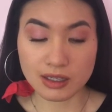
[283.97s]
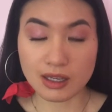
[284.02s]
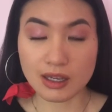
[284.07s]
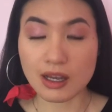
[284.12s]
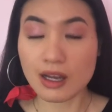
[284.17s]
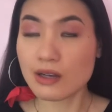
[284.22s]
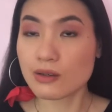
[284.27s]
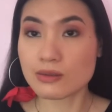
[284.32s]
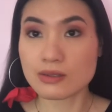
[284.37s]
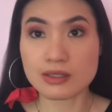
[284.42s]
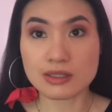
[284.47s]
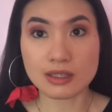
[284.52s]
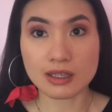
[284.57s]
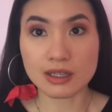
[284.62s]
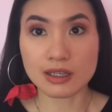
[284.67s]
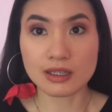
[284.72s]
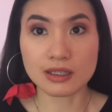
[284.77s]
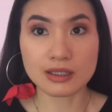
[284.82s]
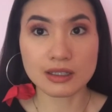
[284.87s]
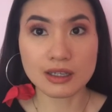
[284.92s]
I was
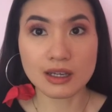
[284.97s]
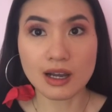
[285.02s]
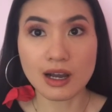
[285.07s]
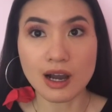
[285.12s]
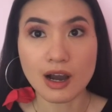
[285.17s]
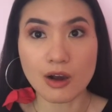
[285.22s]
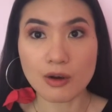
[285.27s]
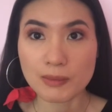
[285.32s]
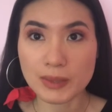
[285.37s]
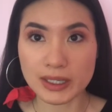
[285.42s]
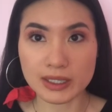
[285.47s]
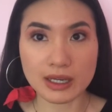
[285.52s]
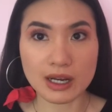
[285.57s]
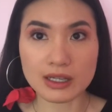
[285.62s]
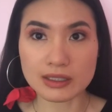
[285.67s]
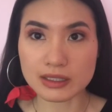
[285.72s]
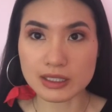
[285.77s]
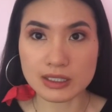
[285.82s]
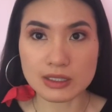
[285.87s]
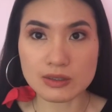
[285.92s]
like, "Oh my
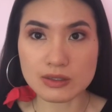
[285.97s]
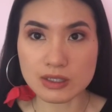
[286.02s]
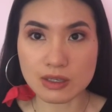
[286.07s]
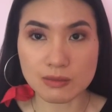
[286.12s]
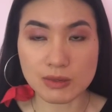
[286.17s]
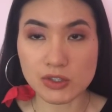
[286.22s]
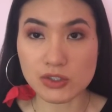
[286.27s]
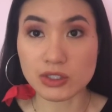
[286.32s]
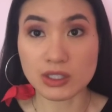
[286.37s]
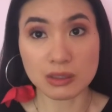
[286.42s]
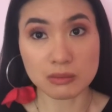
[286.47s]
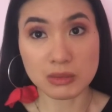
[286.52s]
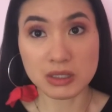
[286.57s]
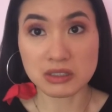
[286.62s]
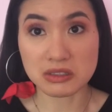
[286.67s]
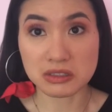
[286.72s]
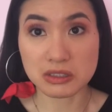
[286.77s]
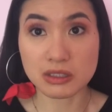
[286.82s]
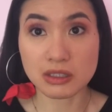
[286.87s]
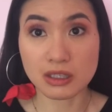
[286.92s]
God, thank you so much. That
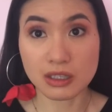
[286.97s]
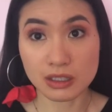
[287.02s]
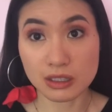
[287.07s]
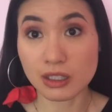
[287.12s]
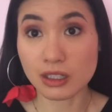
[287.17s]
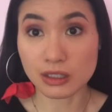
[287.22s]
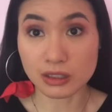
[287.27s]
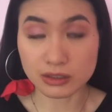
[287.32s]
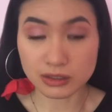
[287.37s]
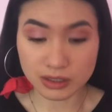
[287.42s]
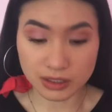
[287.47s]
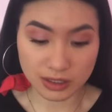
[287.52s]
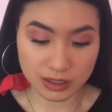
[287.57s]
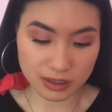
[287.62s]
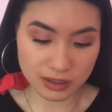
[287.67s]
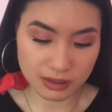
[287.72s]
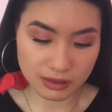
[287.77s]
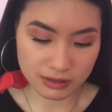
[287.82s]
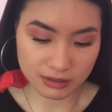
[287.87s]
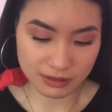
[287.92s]
means they look good."